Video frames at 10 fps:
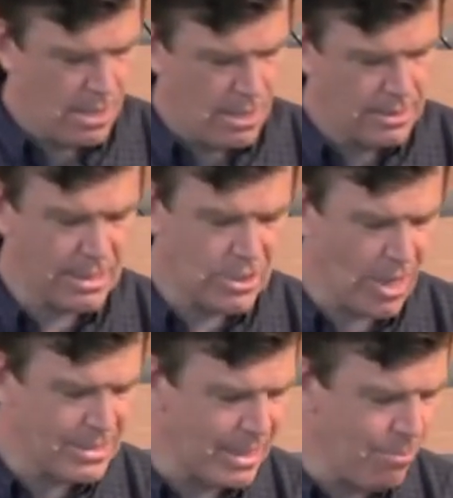since
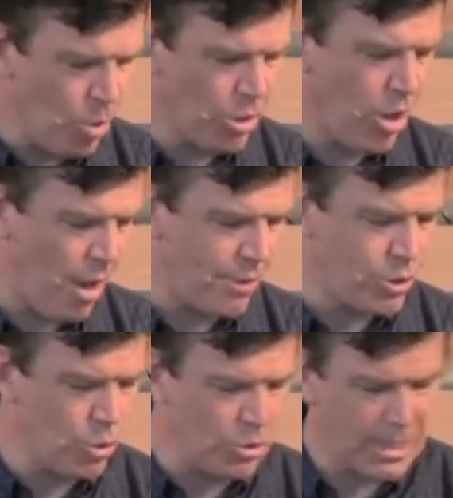I see Mordecai the
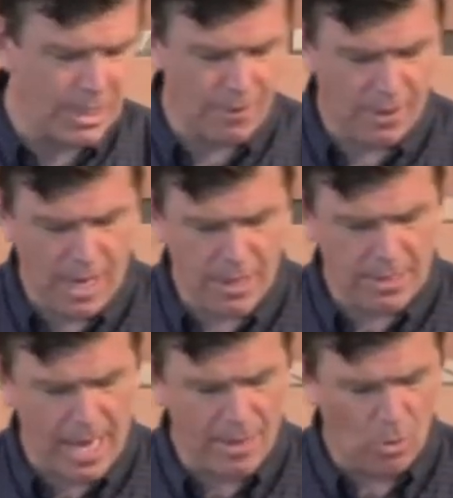Jew sitting at the king's
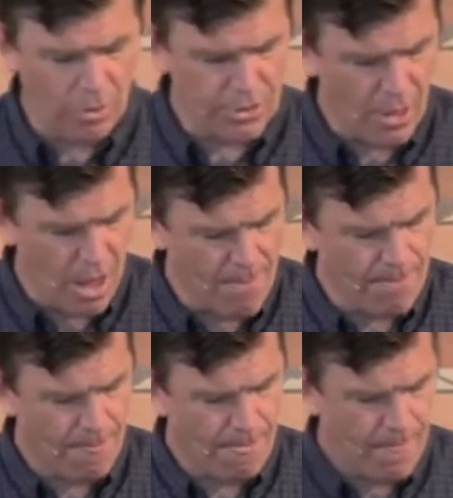gate all the time.
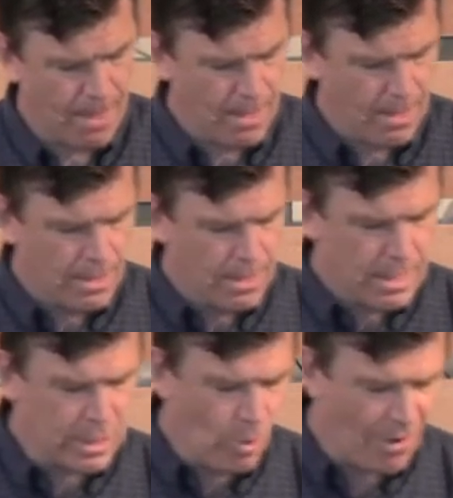
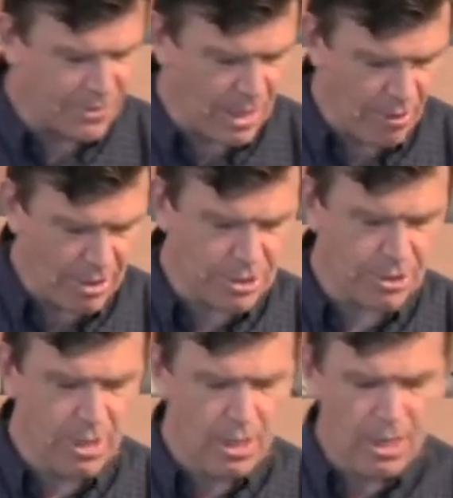His wife
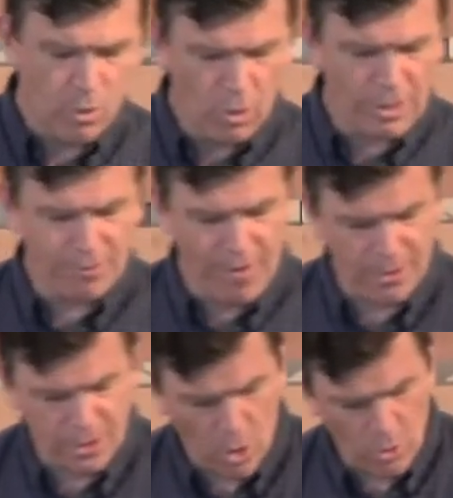Zeresh and all his
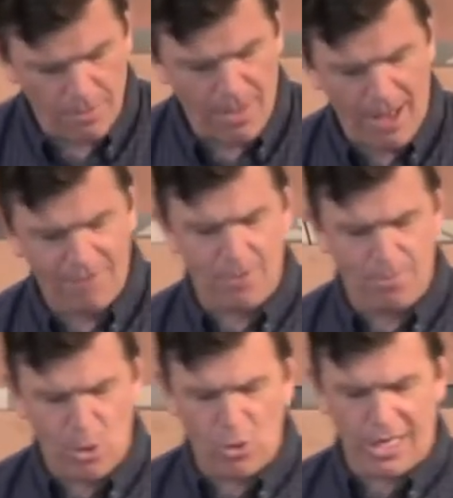friends told him, have them
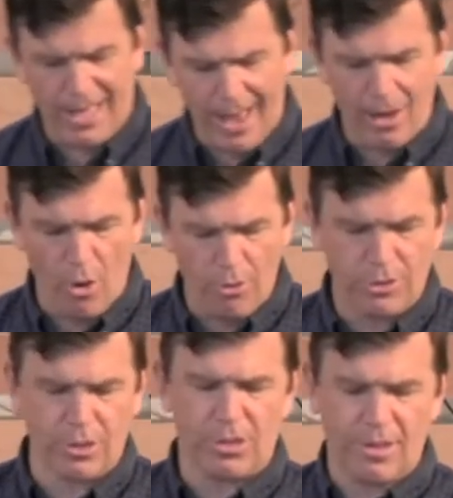build a
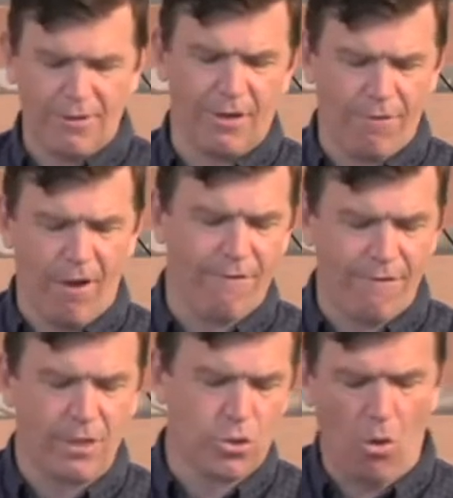gallows 75
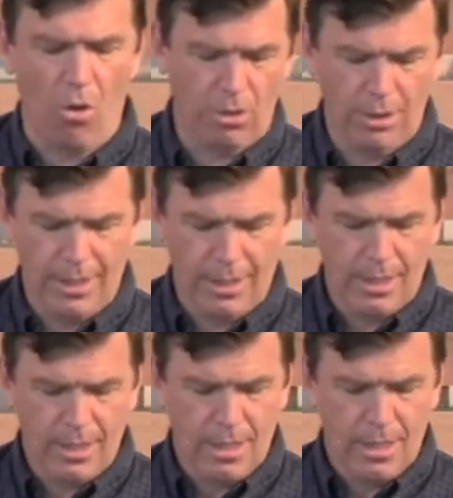feet tall.
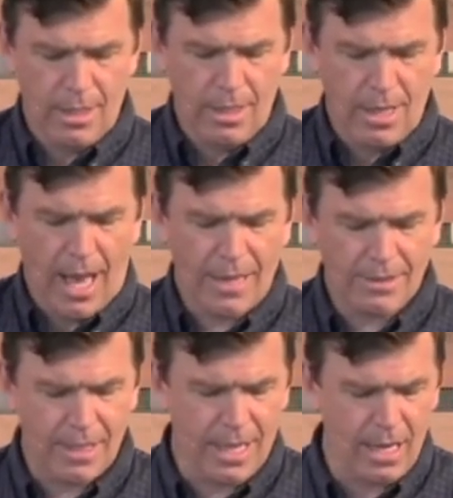
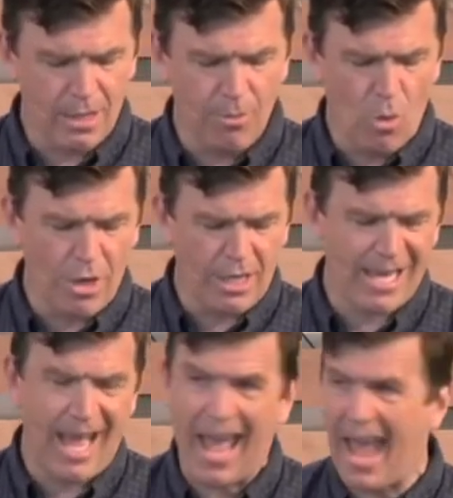Ask the king in the morning
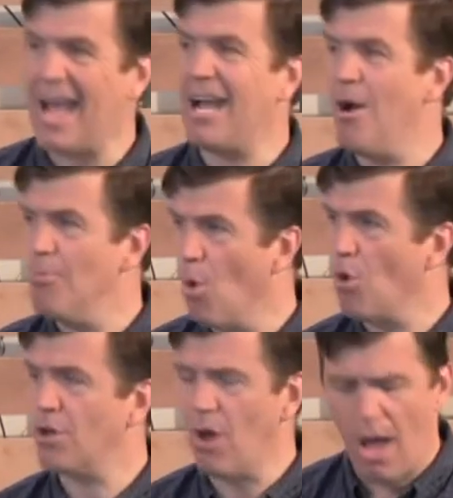to hang
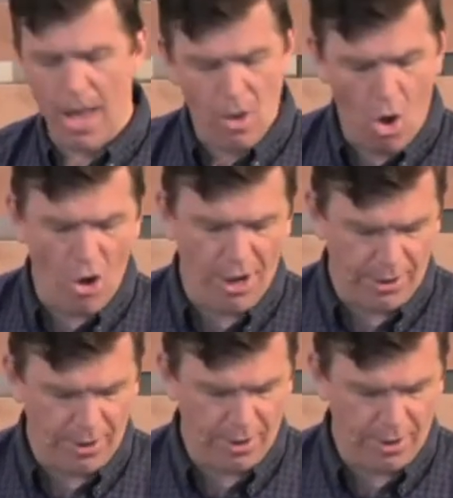Mordecai on it.